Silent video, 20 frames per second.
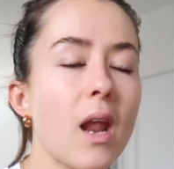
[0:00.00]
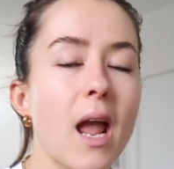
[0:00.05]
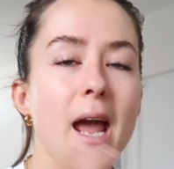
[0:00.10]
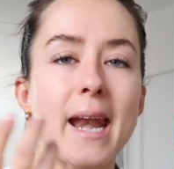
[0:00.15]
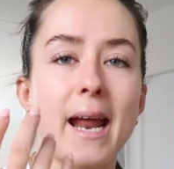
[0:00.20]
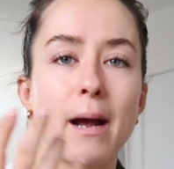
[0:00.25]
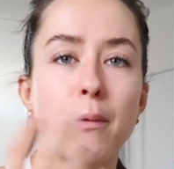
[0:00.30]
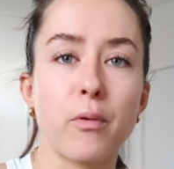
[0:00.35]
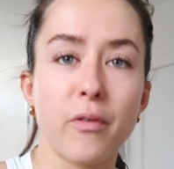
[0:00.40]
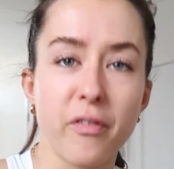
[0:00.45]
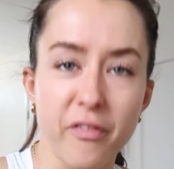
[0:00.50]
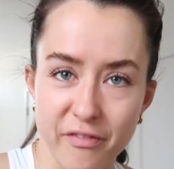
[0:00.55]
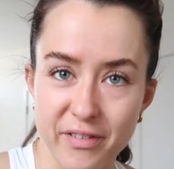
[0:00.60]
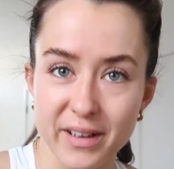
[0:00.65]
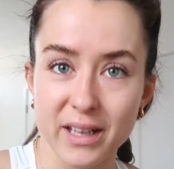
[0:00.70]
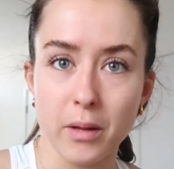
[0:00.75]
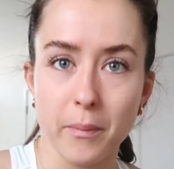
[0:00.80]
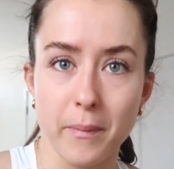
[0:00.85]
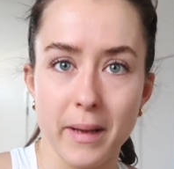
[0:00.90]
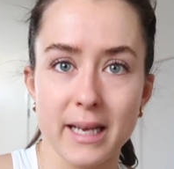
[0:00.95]
and I will
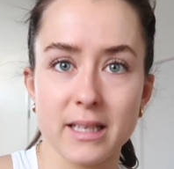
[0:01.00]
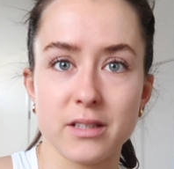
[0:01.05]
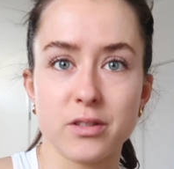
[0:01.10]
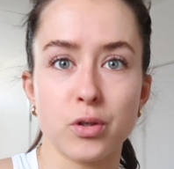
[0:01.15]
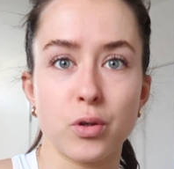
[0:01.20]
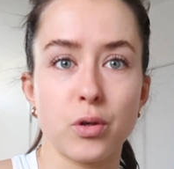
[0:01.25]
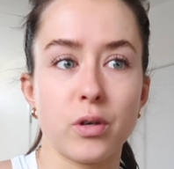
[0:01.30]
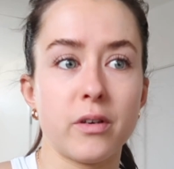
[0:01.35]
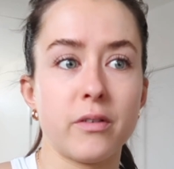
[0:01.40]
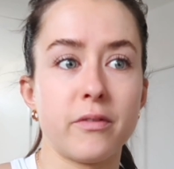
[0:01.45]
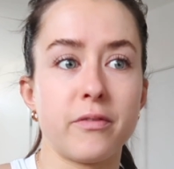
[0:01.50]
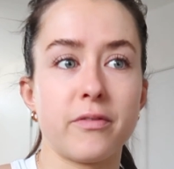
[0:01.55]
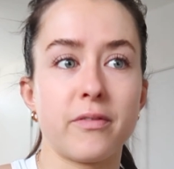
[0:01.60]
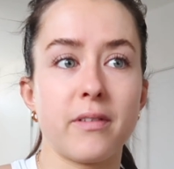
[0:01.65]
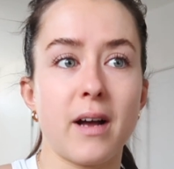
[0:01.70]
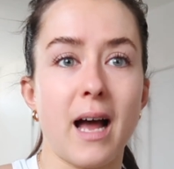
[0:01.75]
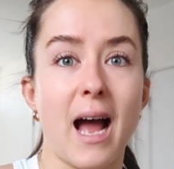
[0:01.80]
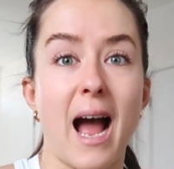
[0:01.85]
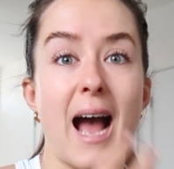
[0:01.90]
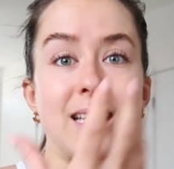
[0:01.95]
film it sort of
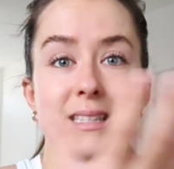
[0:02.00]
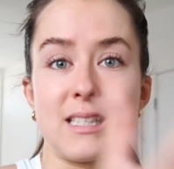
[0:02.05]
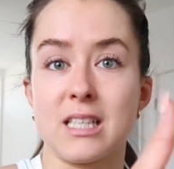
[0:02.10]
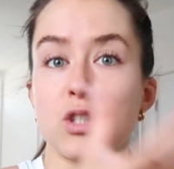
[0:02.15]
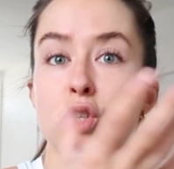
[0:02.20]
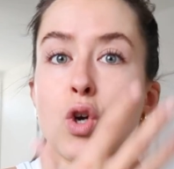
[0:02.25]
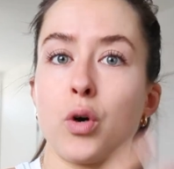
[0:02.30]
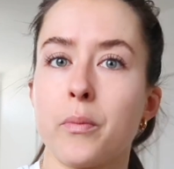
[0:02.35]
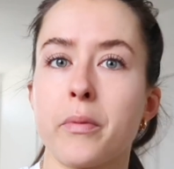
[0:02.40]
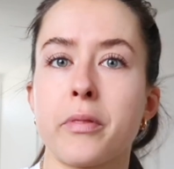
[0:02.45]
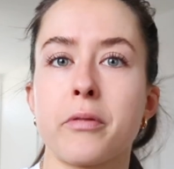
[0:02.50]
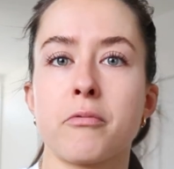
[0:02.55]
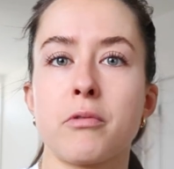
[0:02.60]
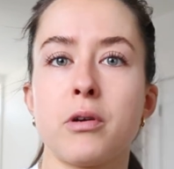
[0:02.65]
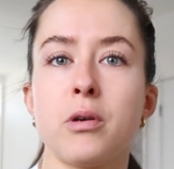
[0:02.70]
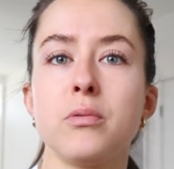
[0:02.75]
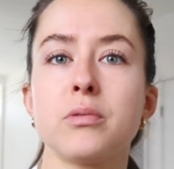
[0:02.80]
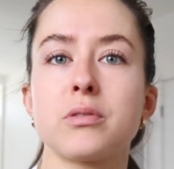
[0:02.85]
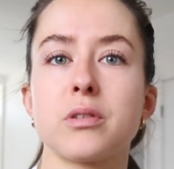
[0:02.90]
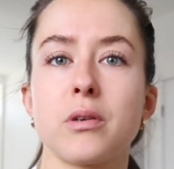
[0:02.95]
as it's come
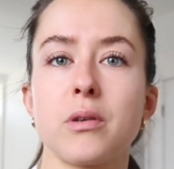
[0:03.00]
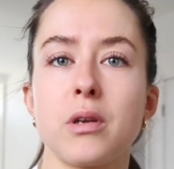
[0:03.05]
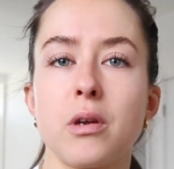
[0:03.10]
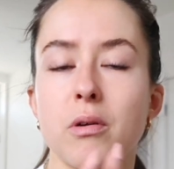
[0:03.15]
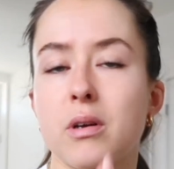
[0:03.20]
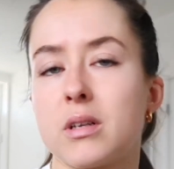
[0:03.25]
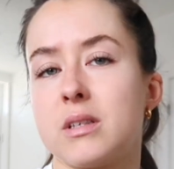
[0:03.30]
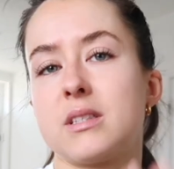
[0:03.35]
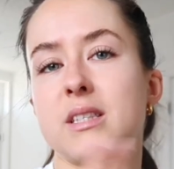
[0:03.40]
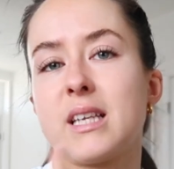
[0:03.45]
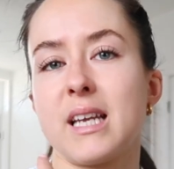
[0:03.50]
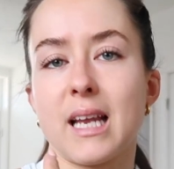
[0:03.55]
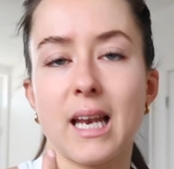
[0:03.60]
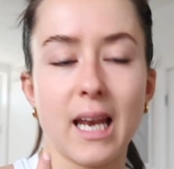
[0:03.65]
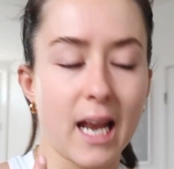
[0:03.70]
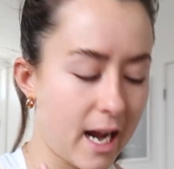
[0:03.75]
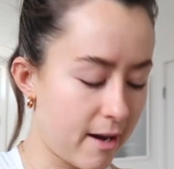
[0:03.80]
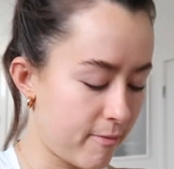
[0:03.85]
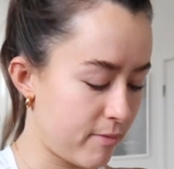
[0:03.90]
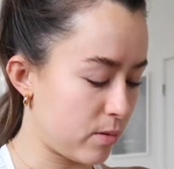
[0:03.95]
through so you can see it
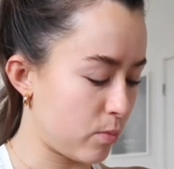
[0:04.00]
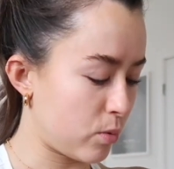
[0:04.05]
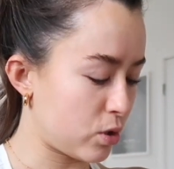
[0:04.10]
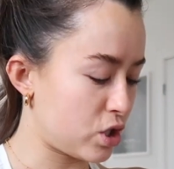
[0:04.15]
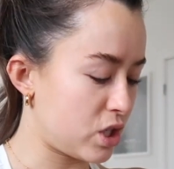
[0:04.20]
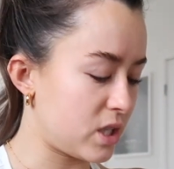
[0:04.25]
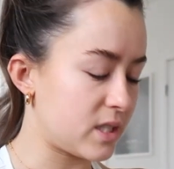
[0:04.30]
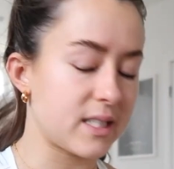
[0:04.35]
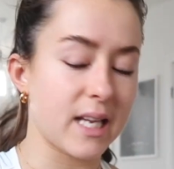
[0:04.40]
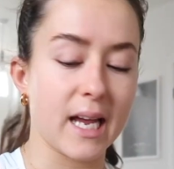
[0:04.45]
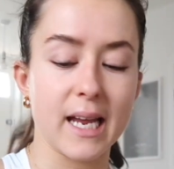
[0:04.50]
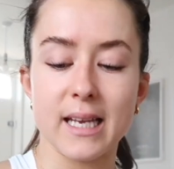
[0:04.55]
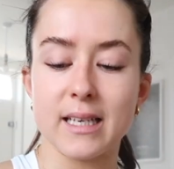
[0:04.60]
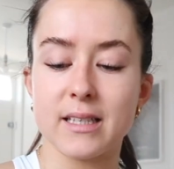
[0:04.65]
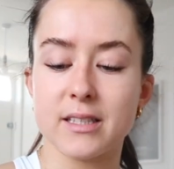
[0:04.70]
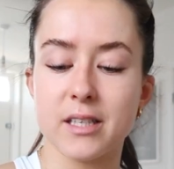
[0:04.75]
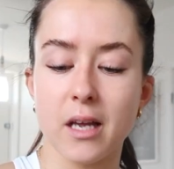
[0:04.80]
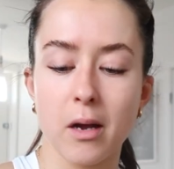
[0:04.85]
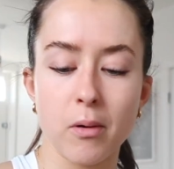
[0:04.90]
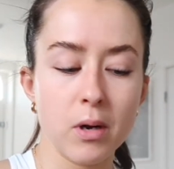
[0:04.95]
live with what she's
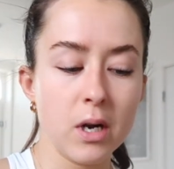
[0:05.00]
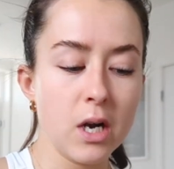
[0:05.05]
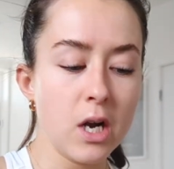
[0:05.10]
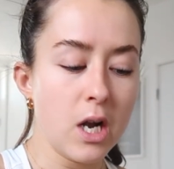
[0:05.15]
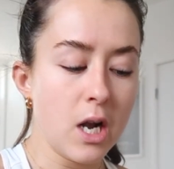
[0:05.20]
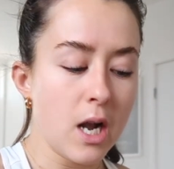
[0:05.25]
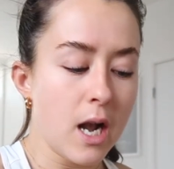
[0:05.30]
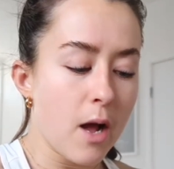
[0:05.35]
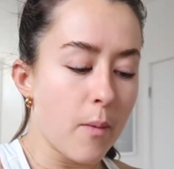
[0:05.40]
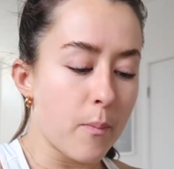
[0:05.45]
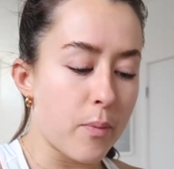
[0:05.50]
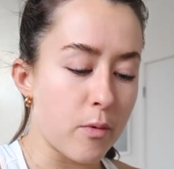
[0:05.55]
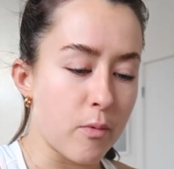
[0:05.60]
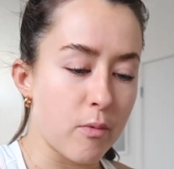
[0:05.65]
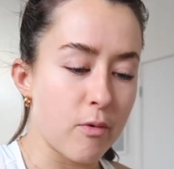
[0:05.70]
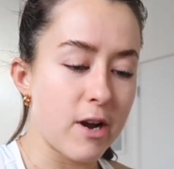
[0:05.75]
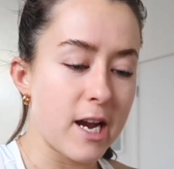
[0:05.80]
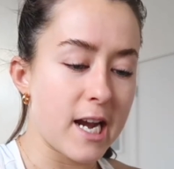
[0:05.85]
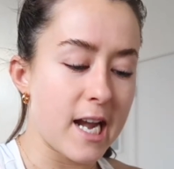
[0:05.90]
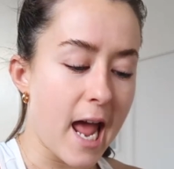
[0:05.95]
saying so
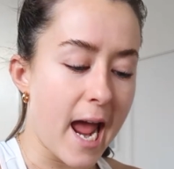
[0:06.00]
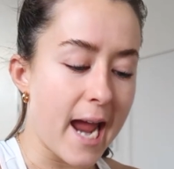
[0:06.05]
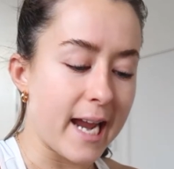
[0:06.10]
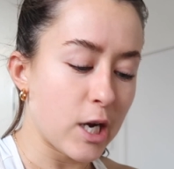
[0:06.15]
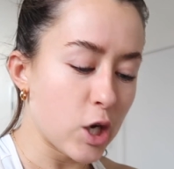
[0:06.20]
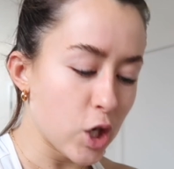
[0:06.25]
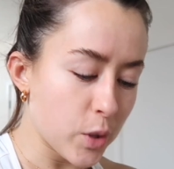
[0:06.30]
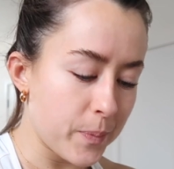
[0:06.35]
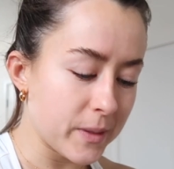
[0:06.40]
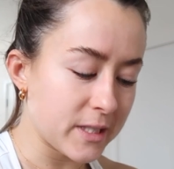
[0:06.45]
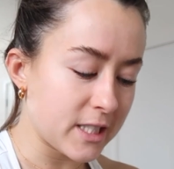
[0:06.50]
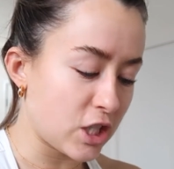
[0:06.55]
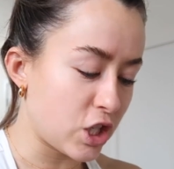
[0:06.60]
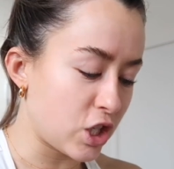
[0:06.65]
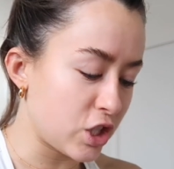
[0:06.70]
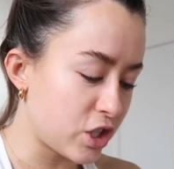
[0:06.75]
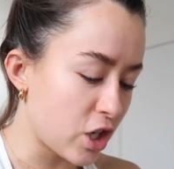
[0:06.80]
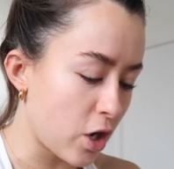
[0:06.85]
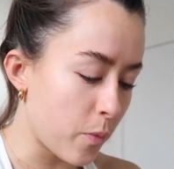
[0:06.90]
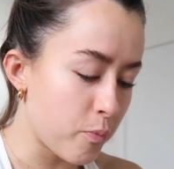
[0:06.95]
but we're in a good
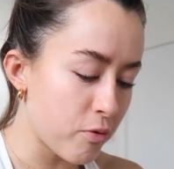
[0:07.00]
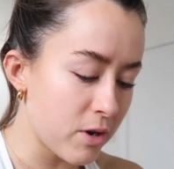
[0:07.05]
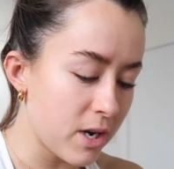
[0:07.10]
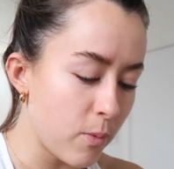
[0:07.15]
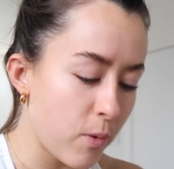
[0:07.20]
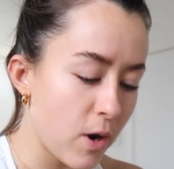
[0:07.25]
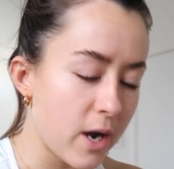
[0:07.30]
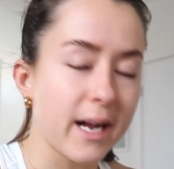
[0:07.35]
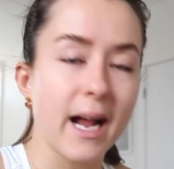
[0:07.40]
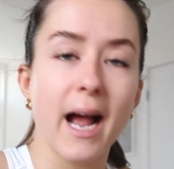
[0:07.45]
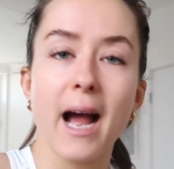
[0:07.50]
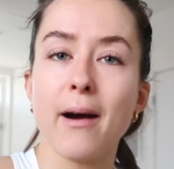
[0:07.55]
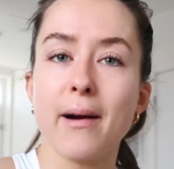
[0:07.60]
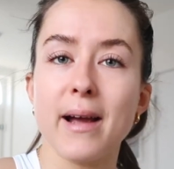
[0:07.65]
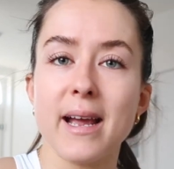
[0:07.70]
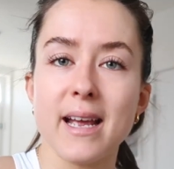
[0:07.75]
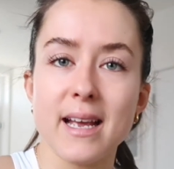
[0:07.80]
position so pre-workout